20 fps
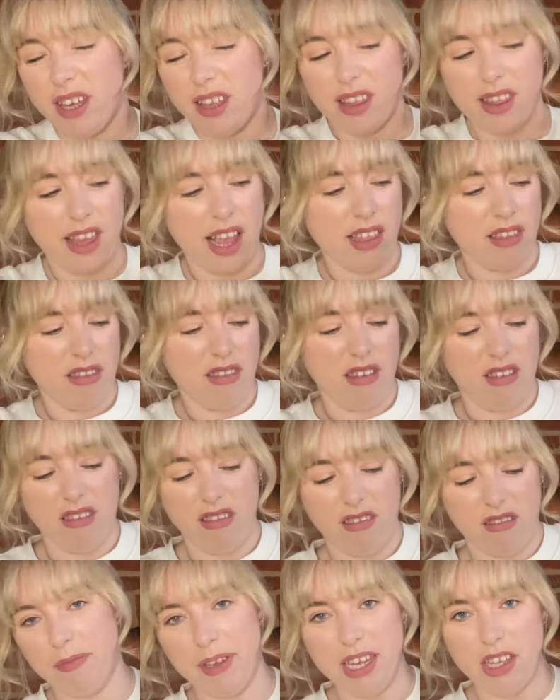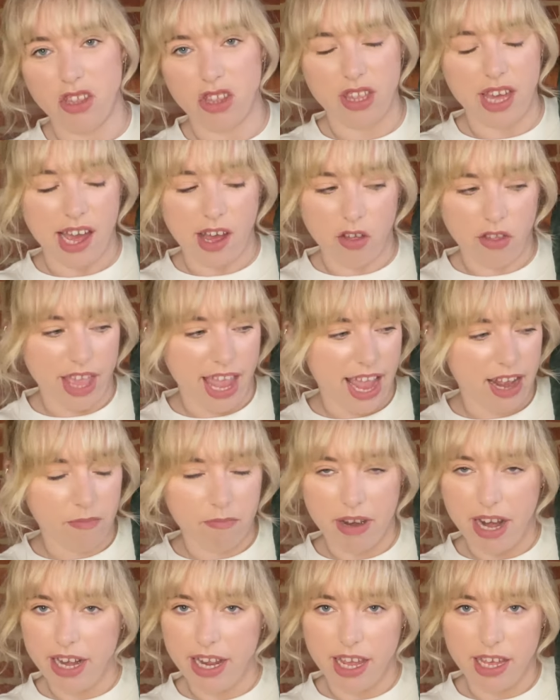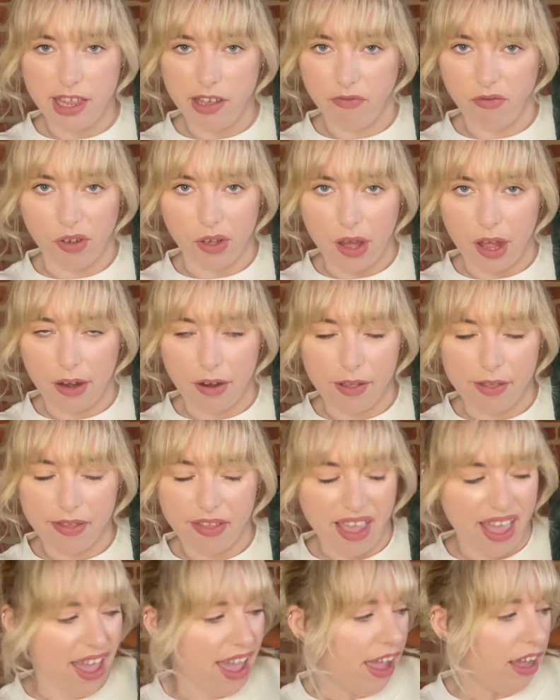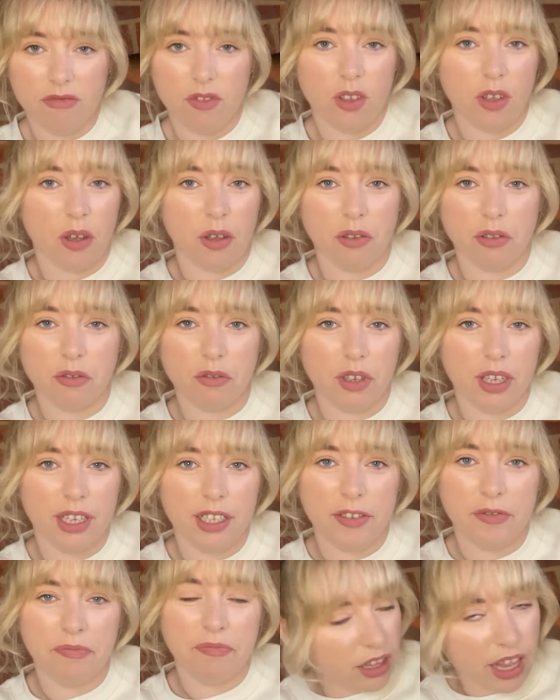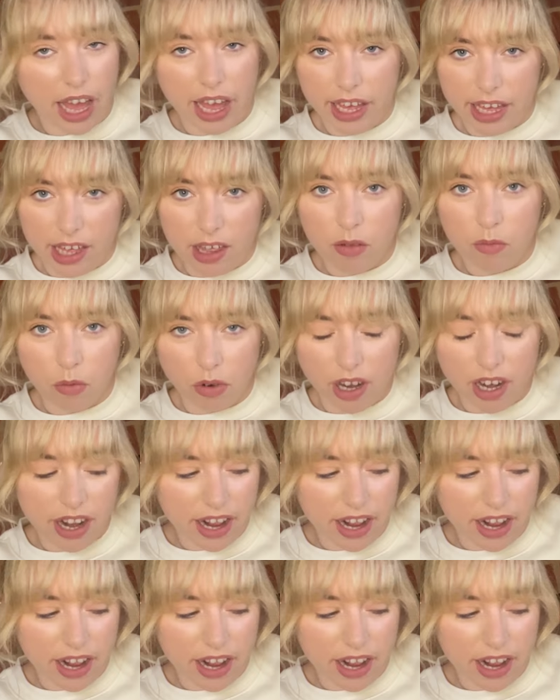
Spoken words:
standard beach towel. They had plenty of different colours there. Chose green, that is what it